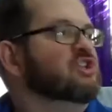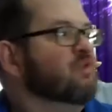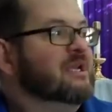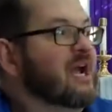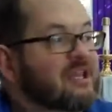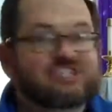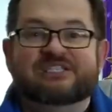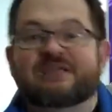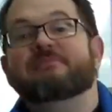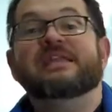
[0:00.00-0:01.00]
to acknowledge that
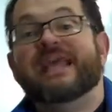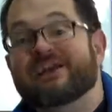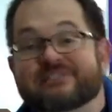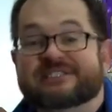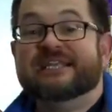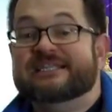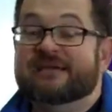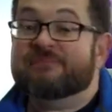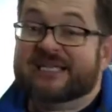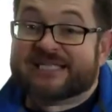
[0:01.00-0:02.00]
somebody else sitting
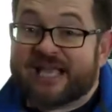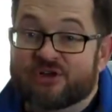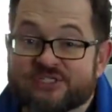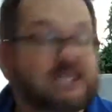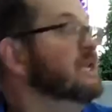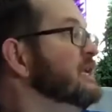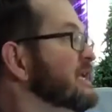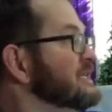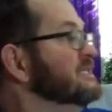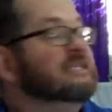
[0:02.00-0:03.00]
someplace else
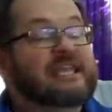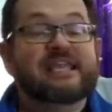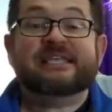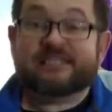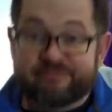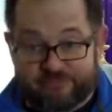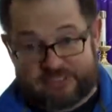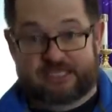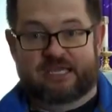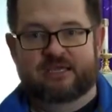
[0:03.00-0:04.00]
is seeing it
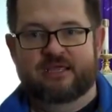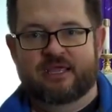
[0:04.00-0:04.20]
differently.